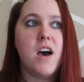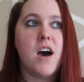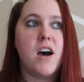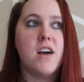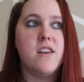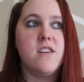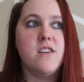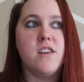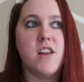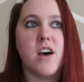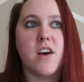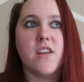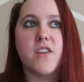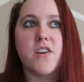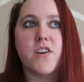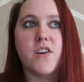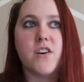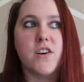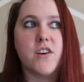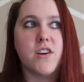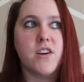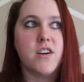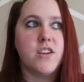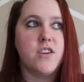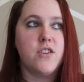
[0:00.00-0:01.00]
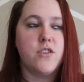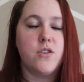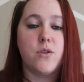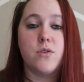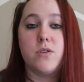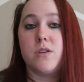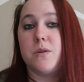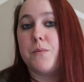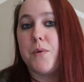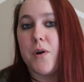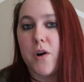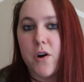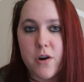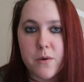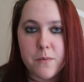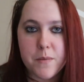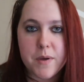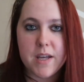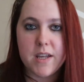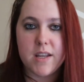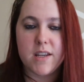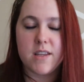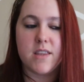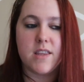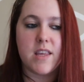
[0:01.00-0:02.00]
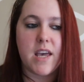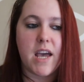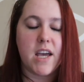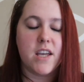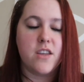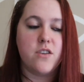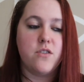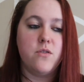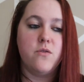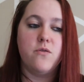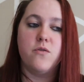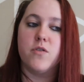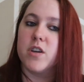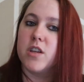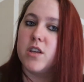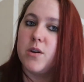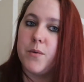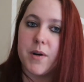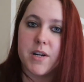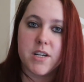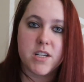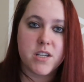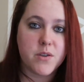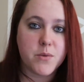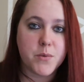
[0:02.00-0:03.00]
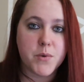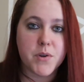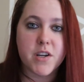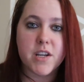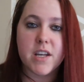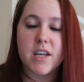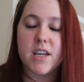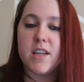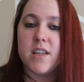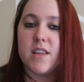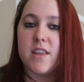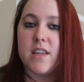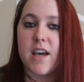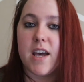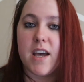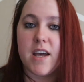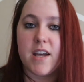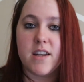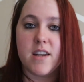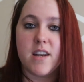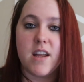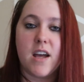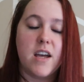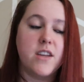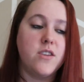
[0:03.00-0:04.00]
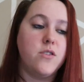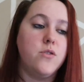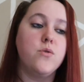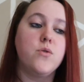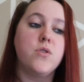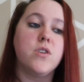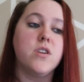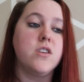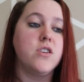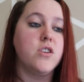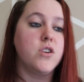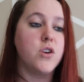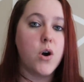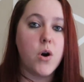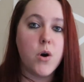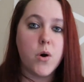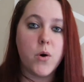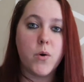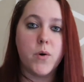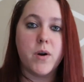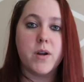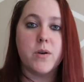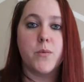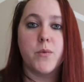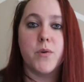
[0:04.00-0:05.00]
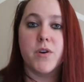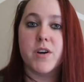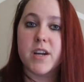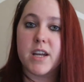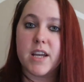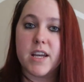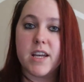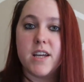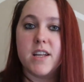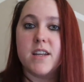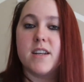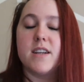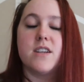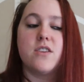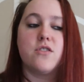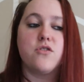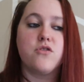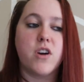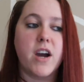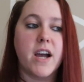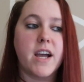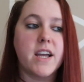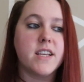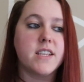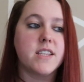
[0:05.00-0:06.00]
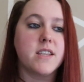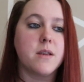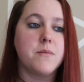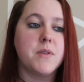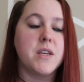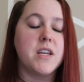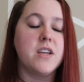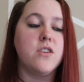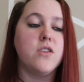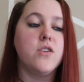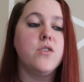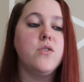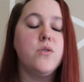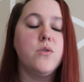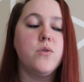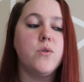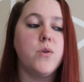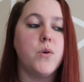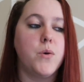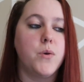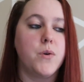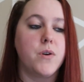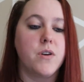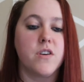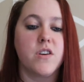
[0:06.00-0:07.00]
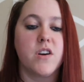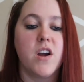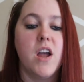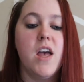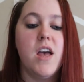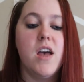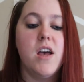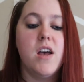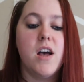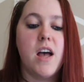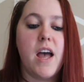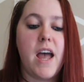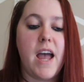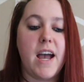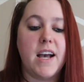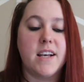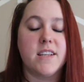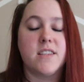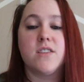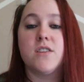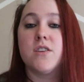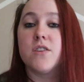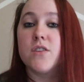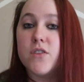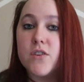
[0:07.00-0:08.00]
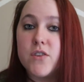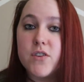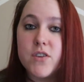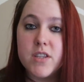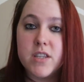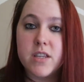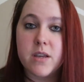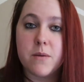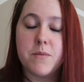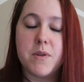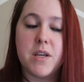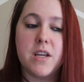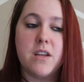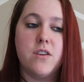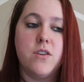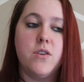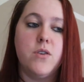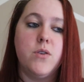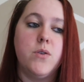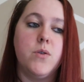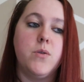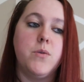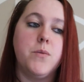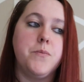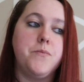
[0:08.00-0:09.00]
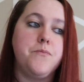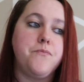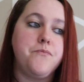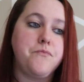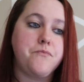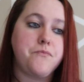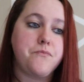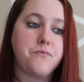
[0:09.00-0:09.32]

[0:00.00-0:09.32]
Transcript: another, you know, department that you really wanted to work in that uh, you can go and work in and try something new or ask to learn something new,